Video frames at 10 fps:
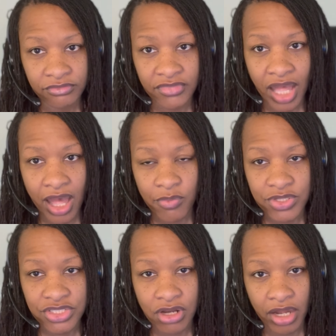I
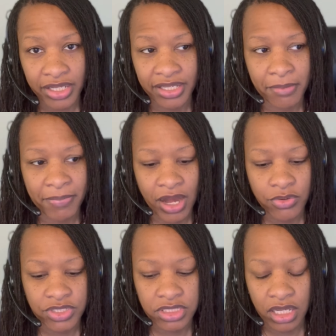was talking
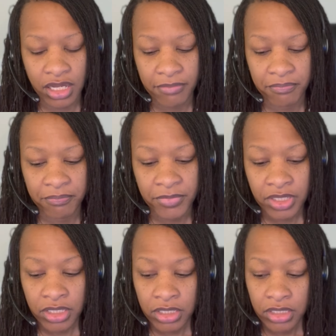about,
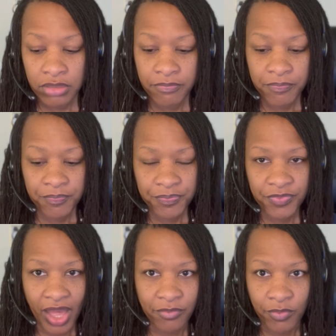
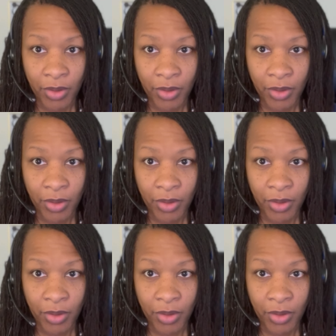I